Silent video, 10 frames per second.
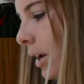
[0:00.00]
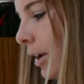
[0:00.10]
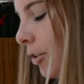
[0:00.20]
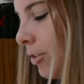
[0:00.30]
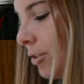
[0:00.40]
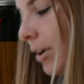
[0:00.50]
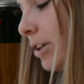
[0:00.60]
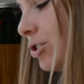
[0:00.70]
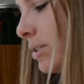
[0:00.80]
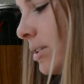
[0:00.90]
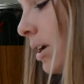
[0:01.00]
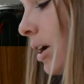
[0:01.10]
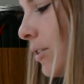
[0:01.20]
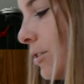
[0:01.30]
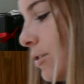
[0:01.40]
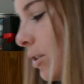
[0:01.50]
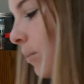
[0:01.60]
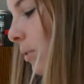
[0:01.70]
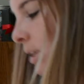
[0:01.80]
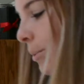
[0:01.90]
Here's the directions. The student
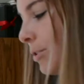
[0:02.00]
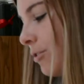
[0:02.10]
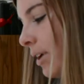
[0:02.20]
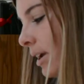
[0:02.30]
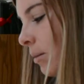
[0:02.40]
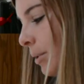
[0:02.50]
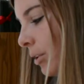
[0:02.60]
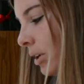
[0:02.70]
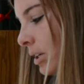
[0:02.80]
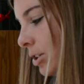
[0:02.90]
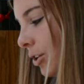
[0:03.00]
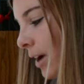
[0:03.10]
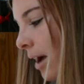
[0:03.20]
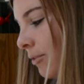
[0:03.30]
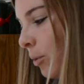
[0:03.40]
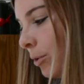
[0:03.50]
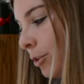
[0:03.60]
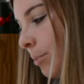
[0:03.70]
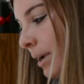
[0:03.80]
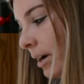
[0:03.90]
will demonstrate an ability to graph
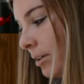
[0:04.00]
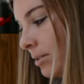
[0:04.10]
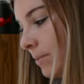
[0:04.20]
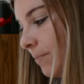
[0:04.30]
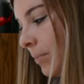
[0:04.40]
ordered pairs.